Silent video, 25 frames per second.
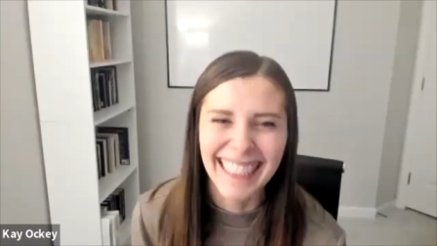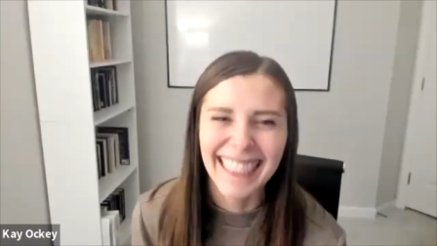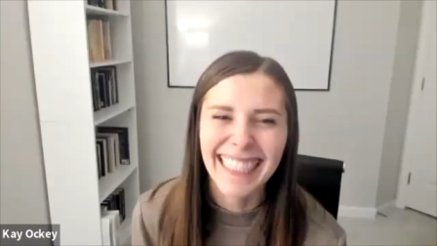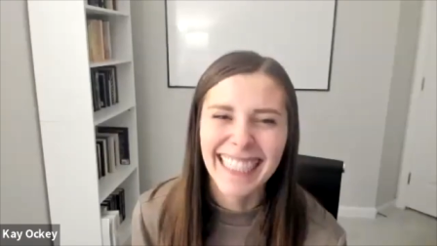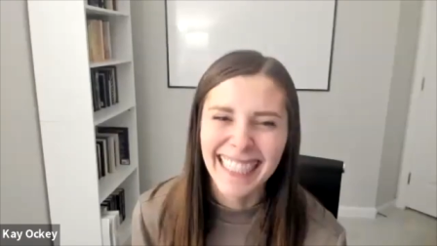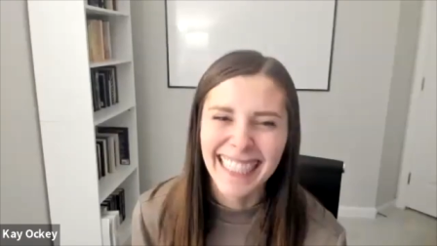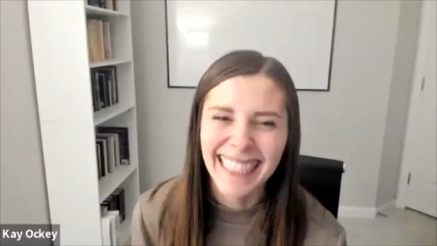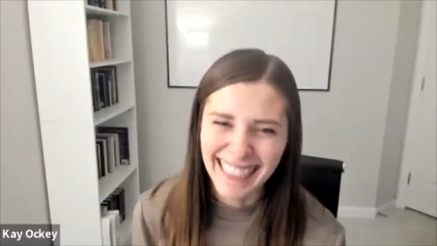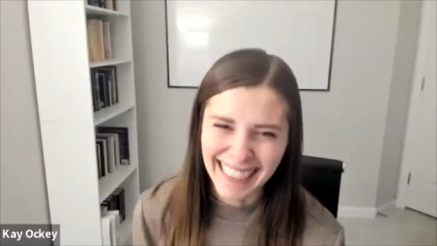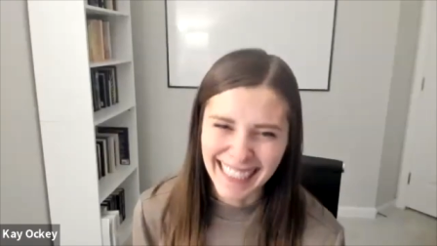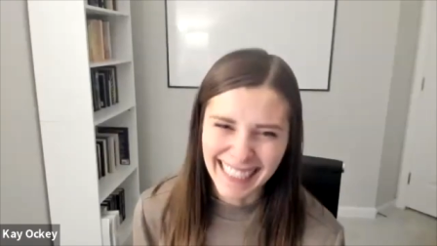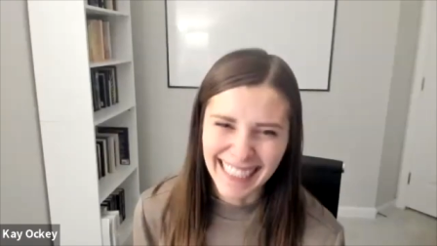Looks
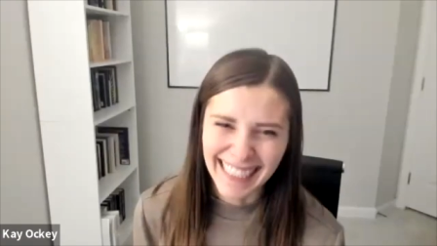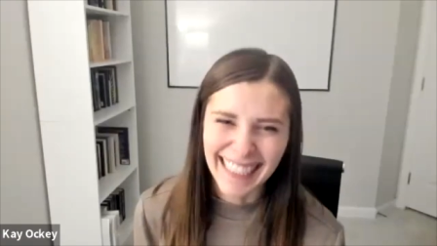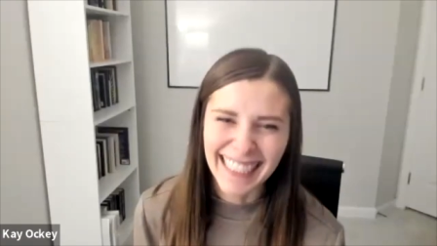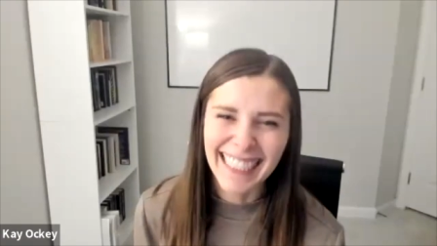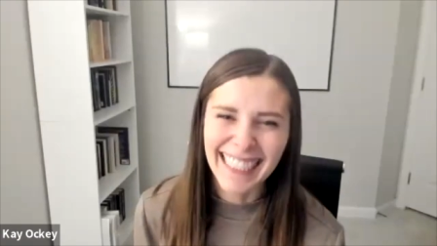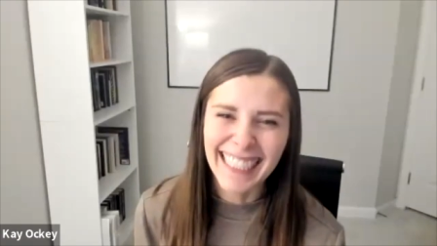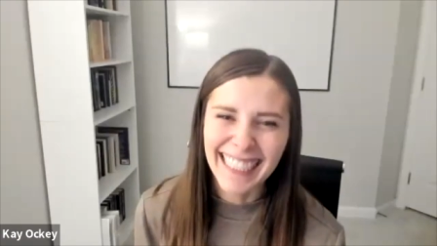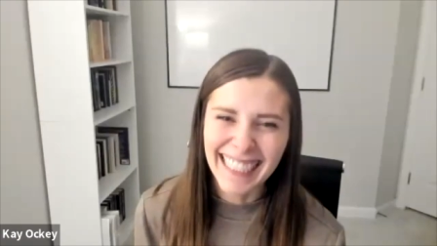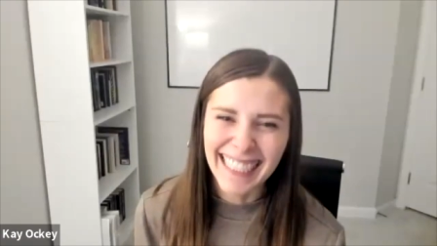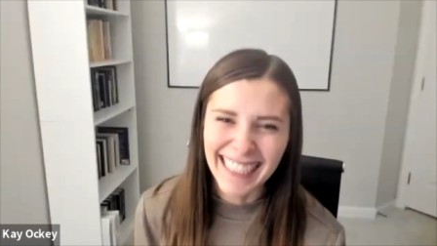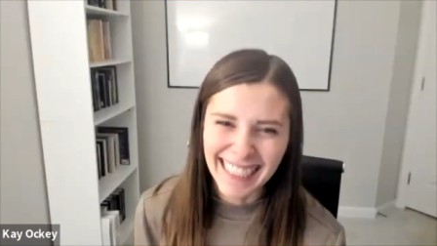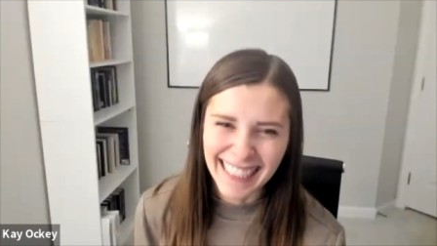great.
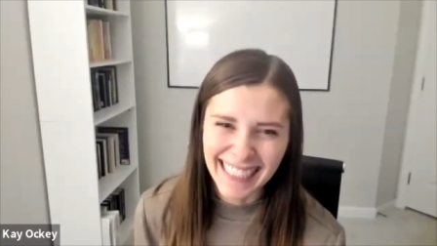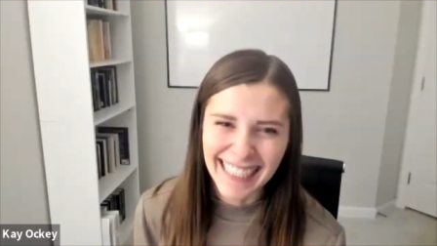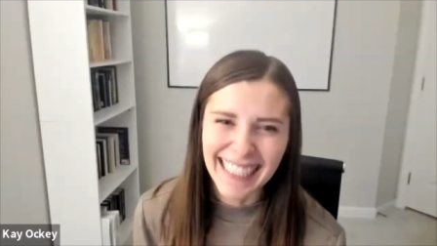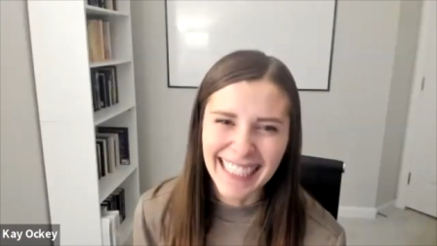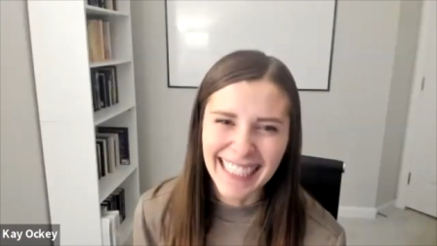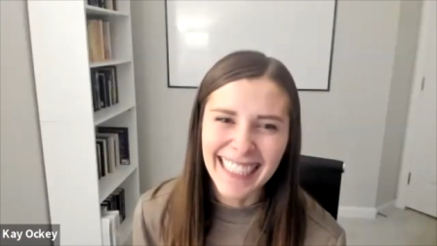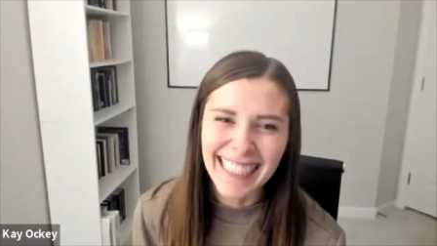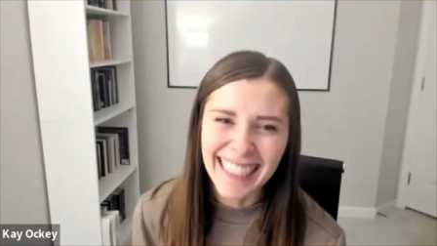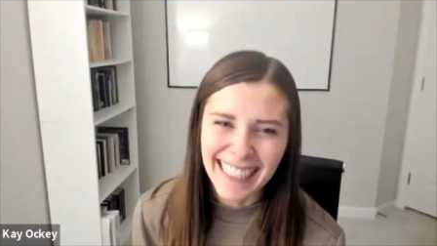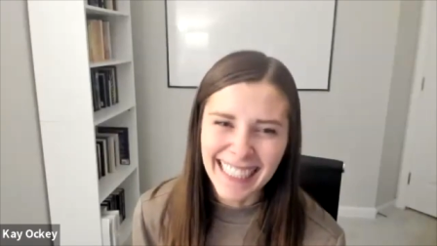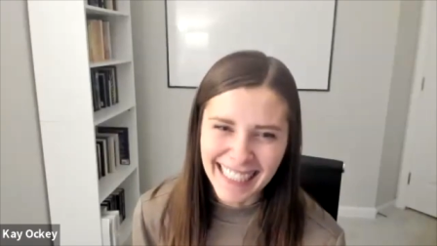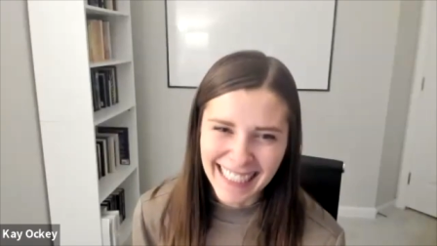
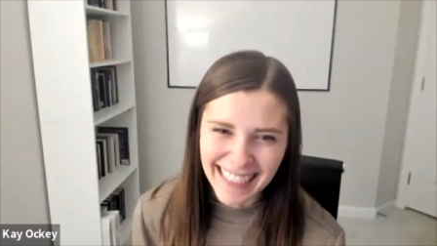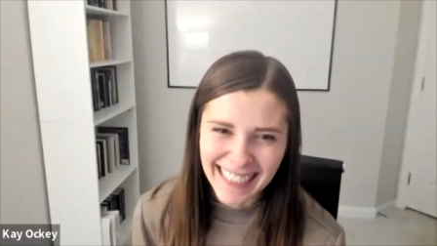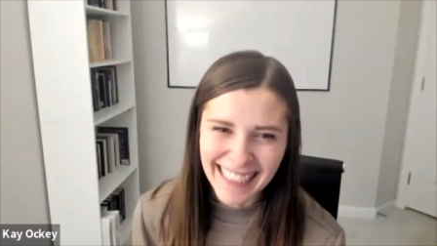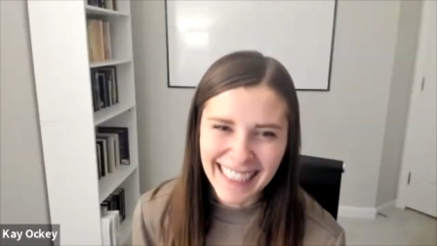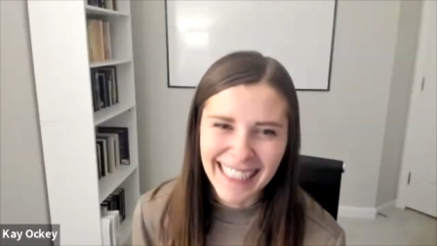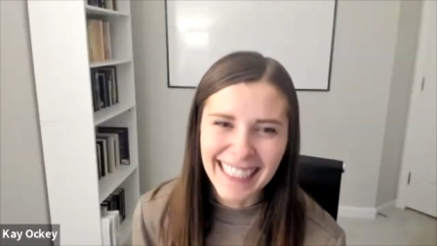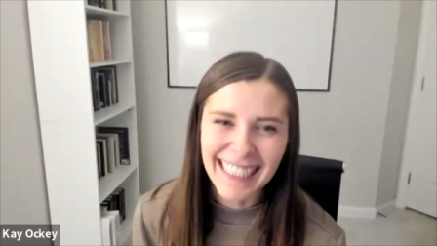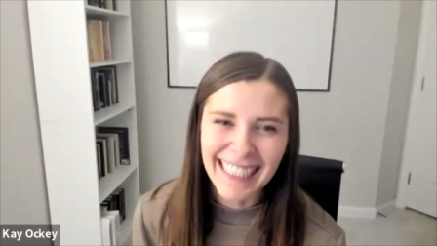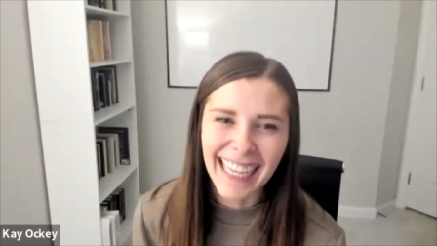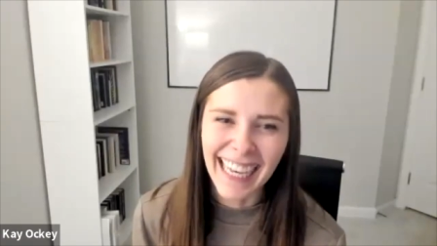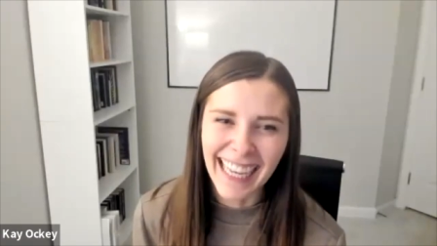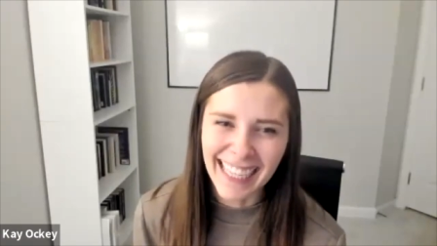
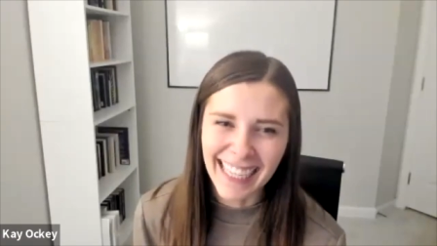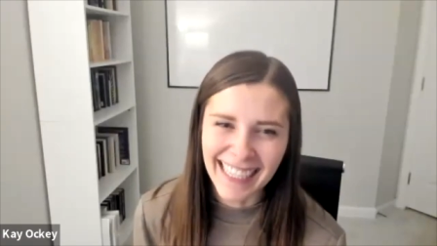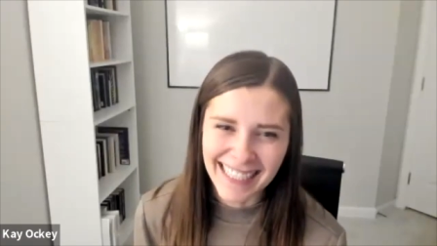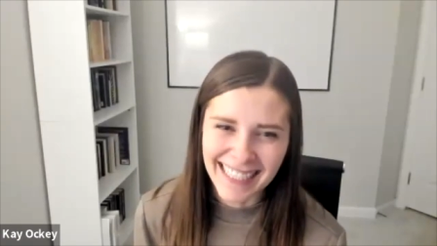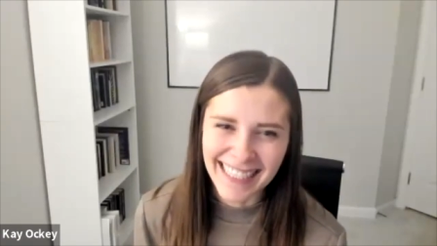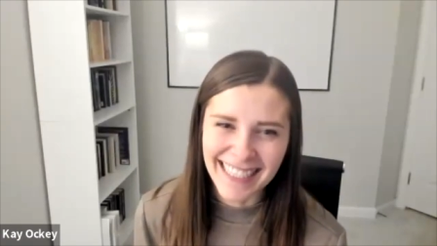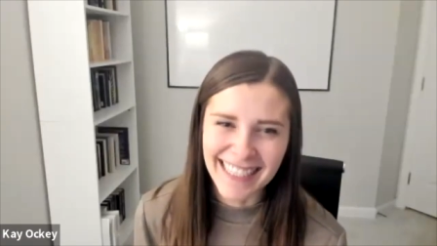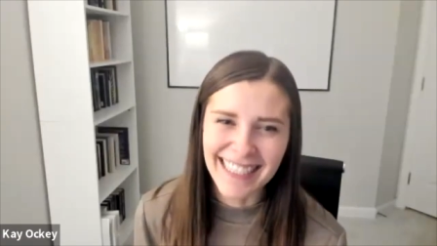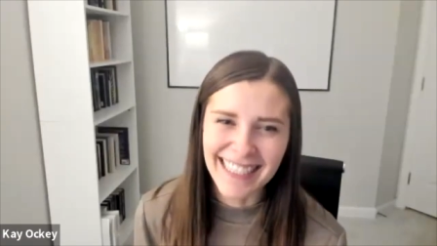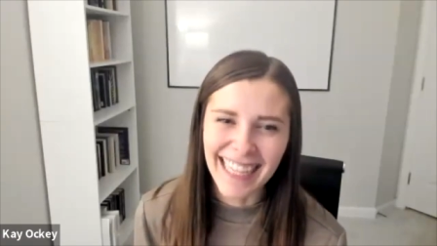yes.